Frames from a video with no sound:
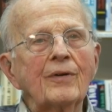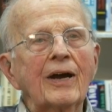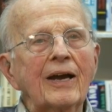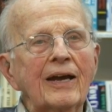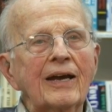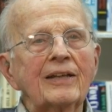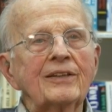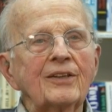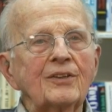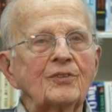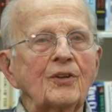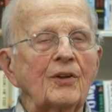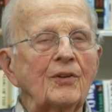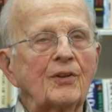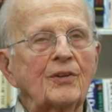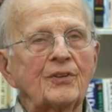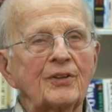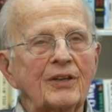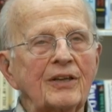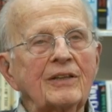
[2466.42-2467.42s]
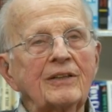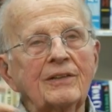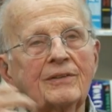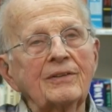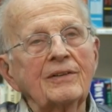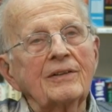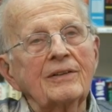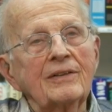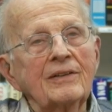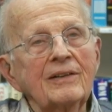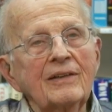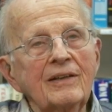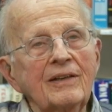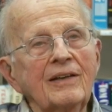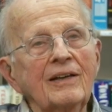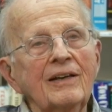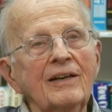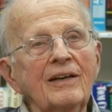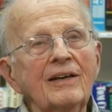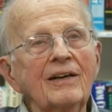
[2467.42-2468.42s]
I had this other thing.
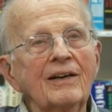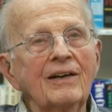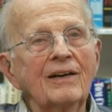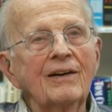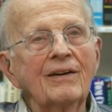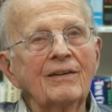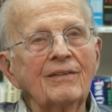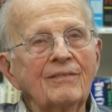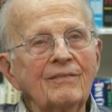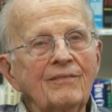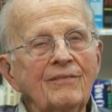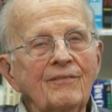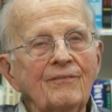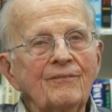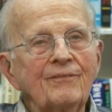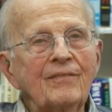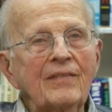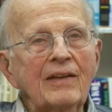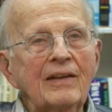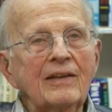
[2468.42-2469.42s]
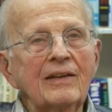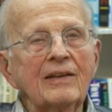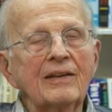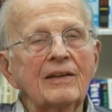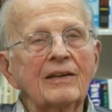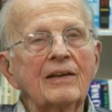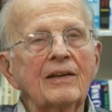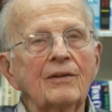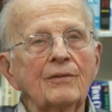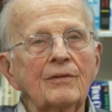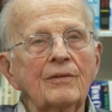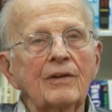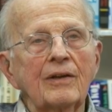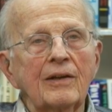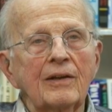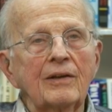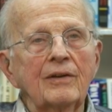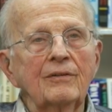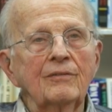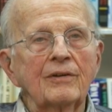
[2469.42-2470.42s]
When
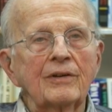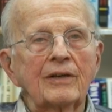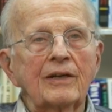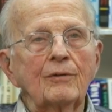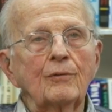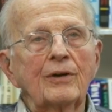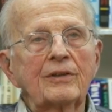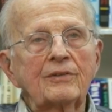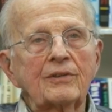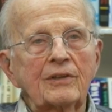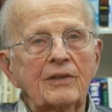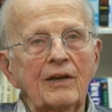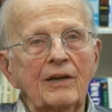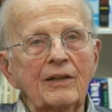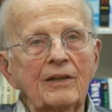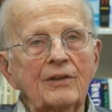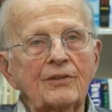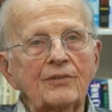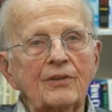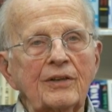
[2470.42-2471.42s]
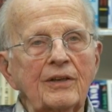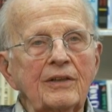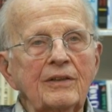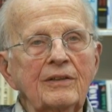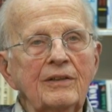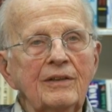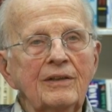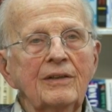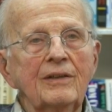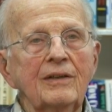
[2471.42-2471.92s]
I went to college, I